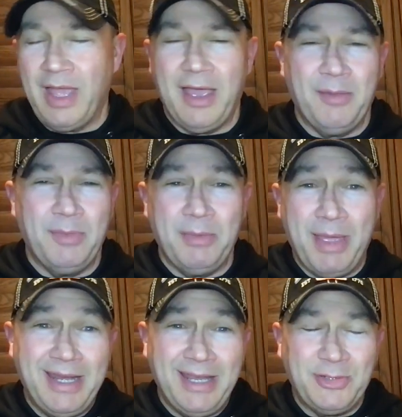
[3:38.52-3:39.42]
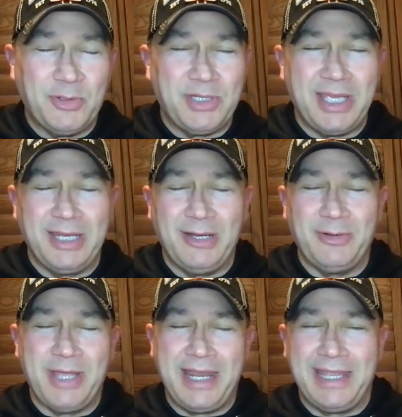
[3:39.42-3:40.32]
um, it made it interesting and
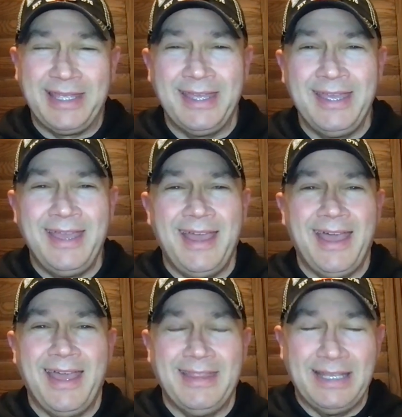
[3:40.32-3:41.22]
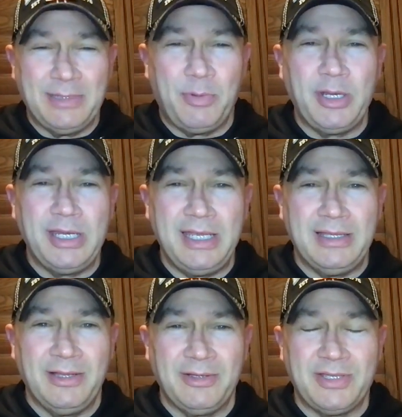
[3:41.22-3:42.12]
entertaining. Uh, that's a pretty
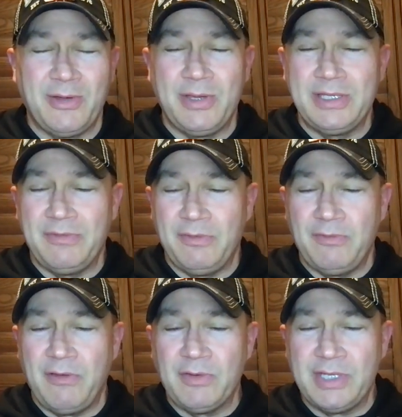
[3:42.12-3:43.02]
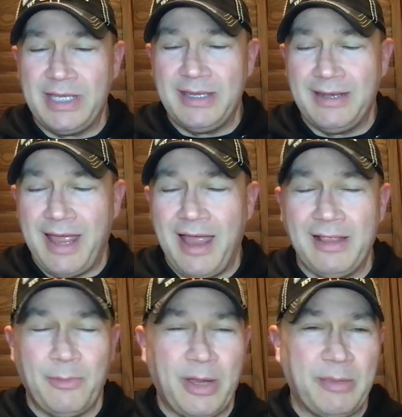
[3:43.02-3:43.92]
neat little series. If you've never seen it, I
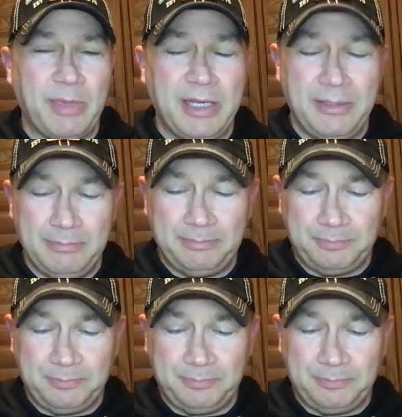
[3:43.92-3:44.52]
highly recommend it.